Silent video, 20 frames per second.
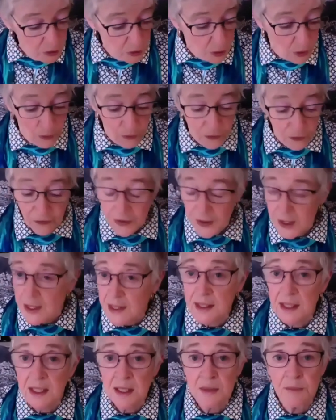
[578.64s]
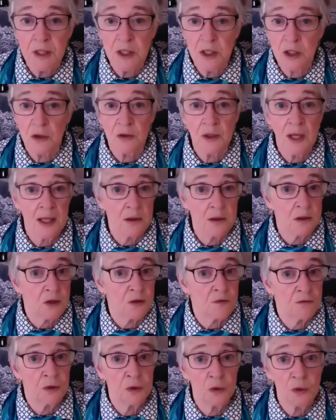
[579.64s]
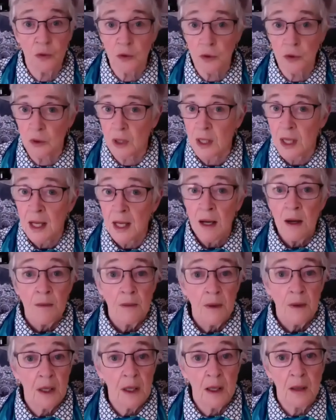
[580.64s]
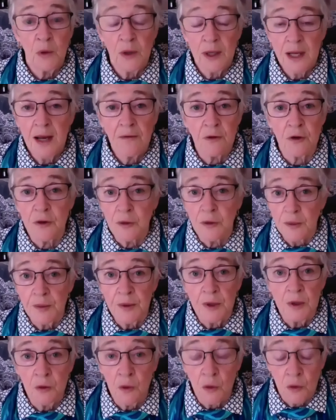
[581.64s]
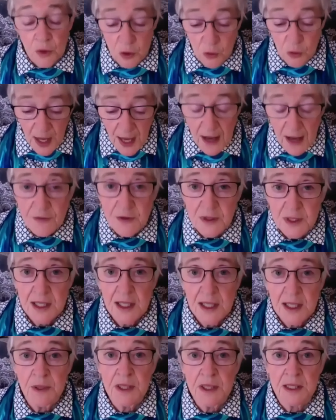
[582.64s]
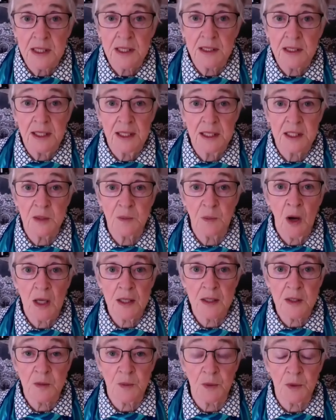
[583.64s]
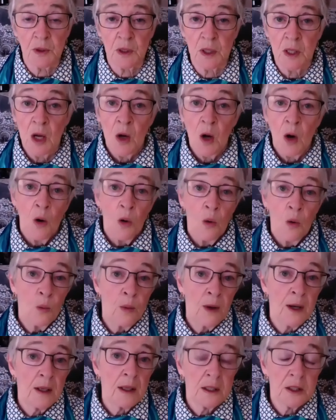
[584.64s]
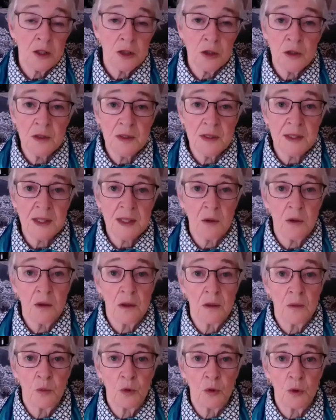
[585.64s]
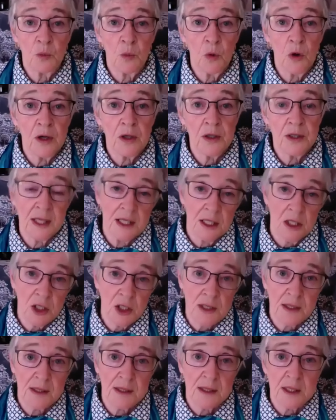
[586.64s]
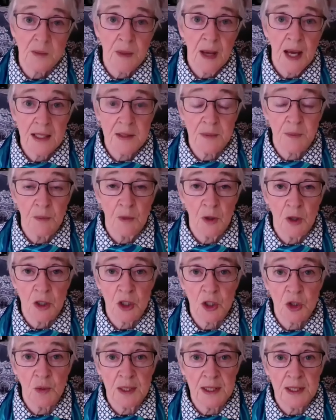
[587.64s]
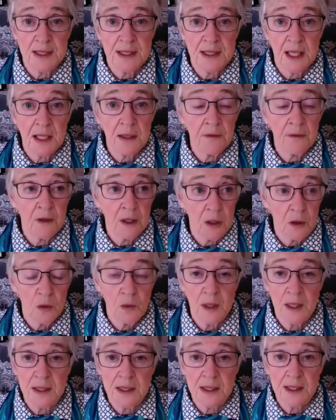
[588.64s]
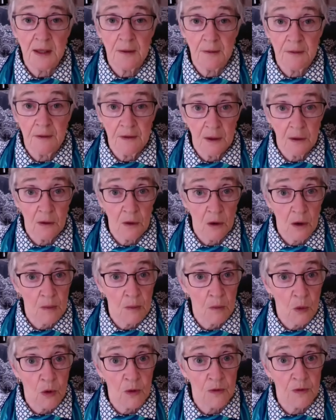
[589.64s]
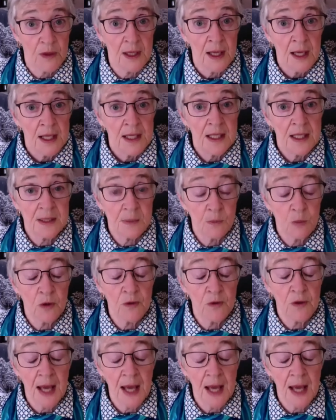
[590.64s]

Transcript: know, the things that come into your house, food or uh, whatever, you know, you have to keep it as clean as possible. Well, it turns out on World Water Day, just this past March 22nd, the UN said that there are more than is more than